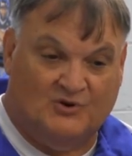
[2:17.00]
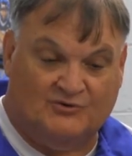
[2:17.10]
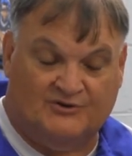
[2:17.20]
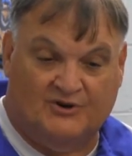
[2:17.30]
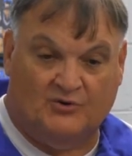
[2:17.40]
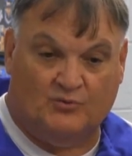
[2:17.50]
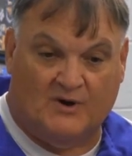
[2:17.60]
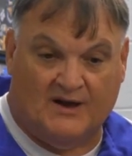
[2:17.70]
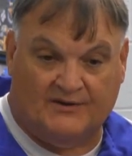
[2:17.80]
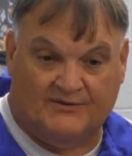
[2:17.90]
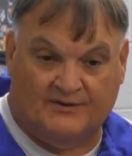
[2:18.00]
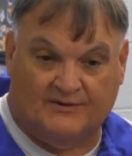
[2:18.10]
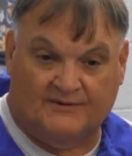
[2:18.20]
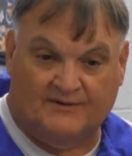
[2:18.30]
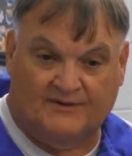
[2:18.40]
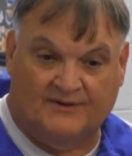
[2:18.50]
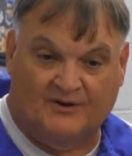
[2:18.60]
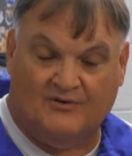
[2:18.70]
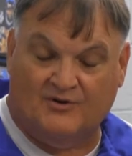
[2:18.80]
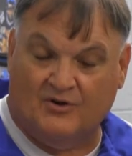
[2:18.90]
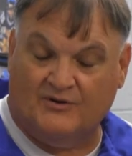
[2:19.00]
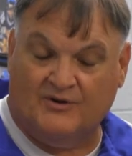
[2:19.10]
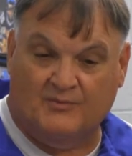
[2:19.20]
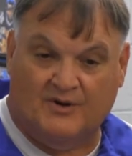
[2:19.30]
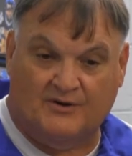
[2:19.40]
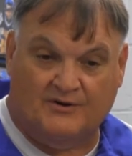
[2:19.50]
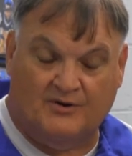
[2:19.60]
Skilled-wise, they're all getting better.